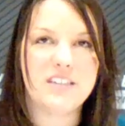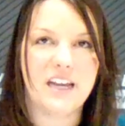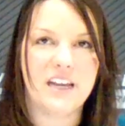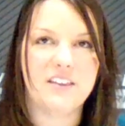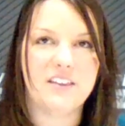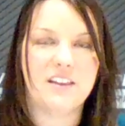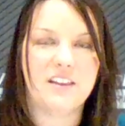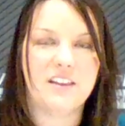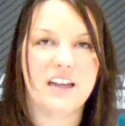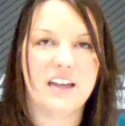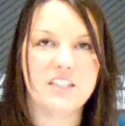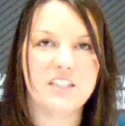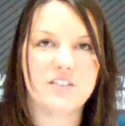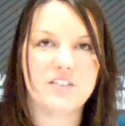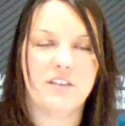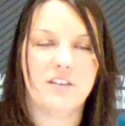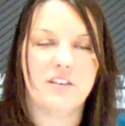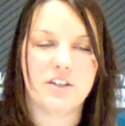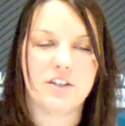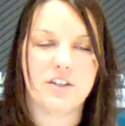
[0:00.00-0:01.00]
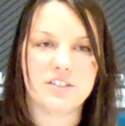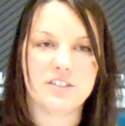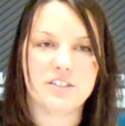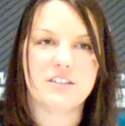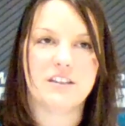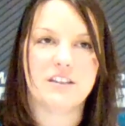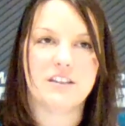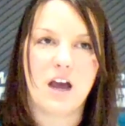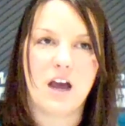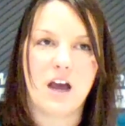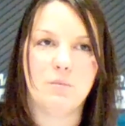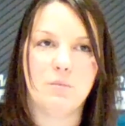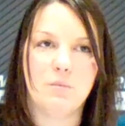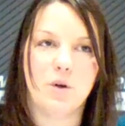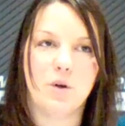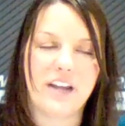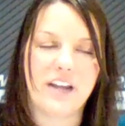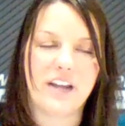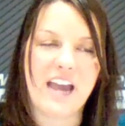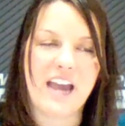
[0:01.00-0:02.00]
in the last 5 years, it's a lot
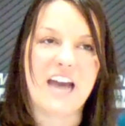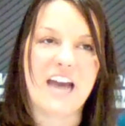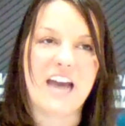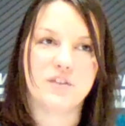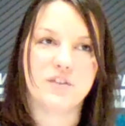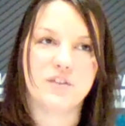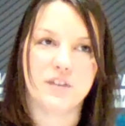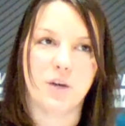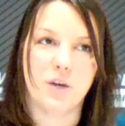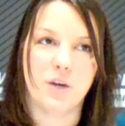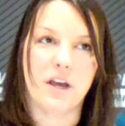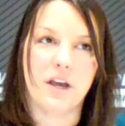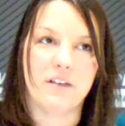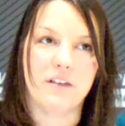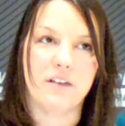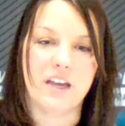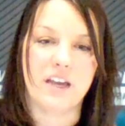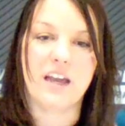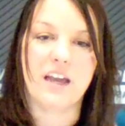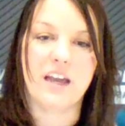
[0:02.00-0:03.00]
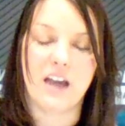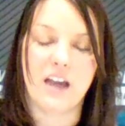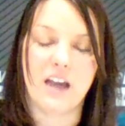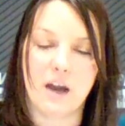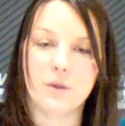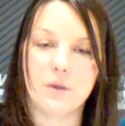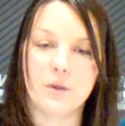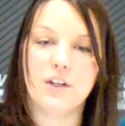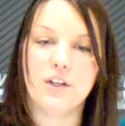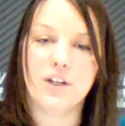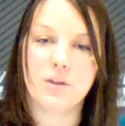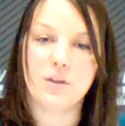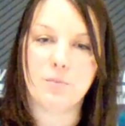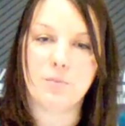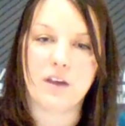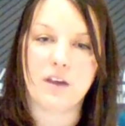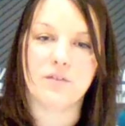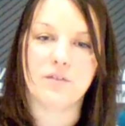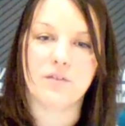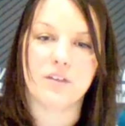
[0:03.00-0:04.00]
more cash flow heavy. Hey, how are you going to
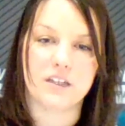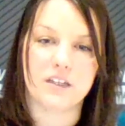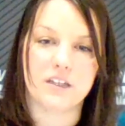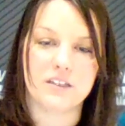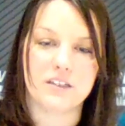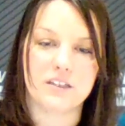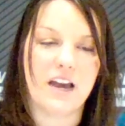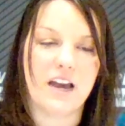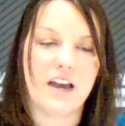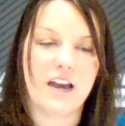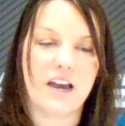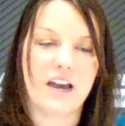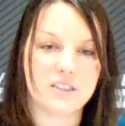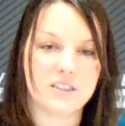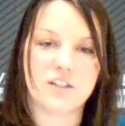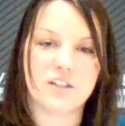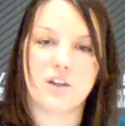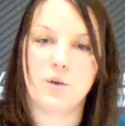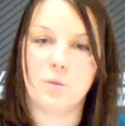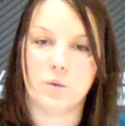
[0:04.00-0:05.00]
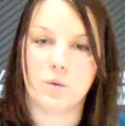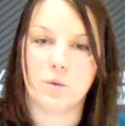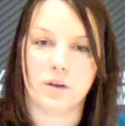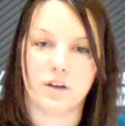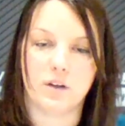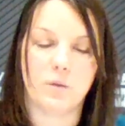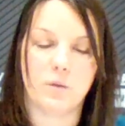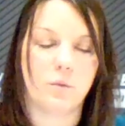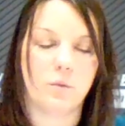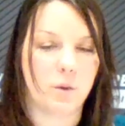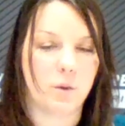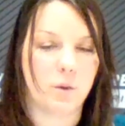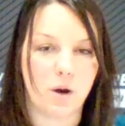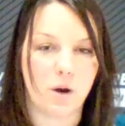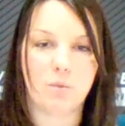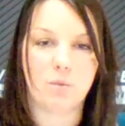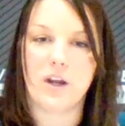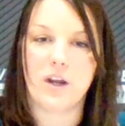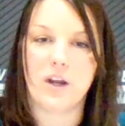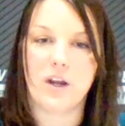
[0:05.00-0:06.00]
pay for this? How's this going to work? What are our
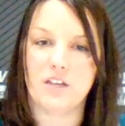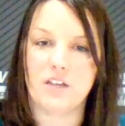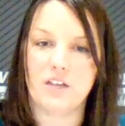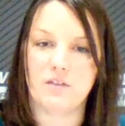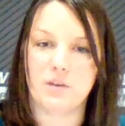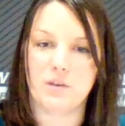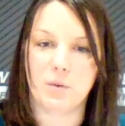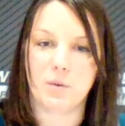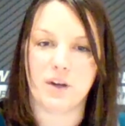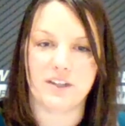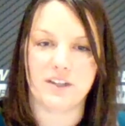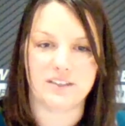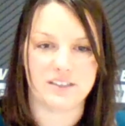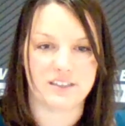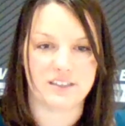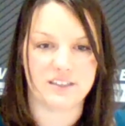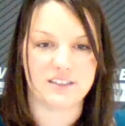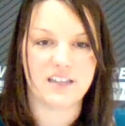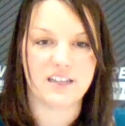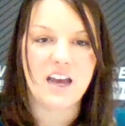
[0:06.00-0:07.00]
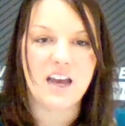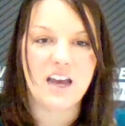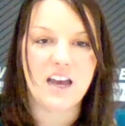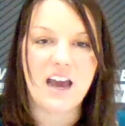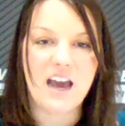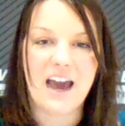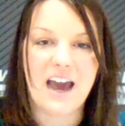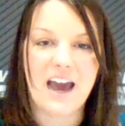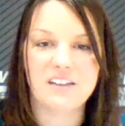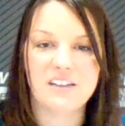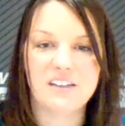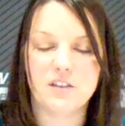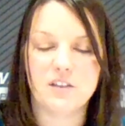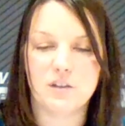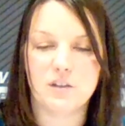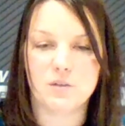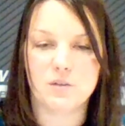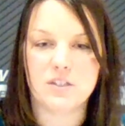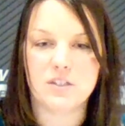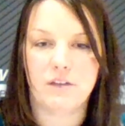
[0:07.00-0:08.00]
break-even prices? Asking
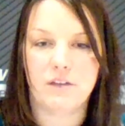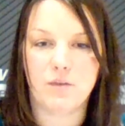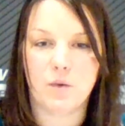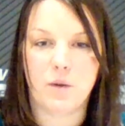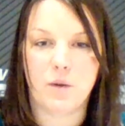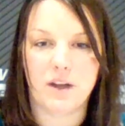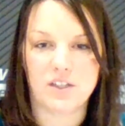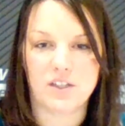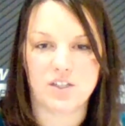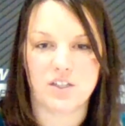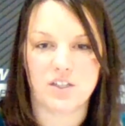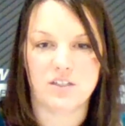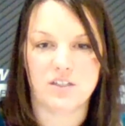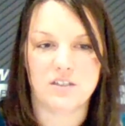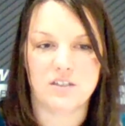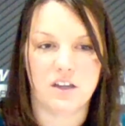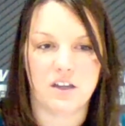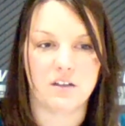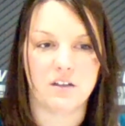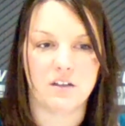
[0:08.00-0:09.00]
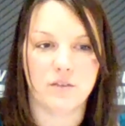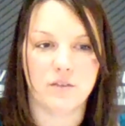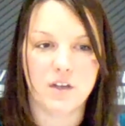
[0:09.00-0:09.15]
those tough questions of,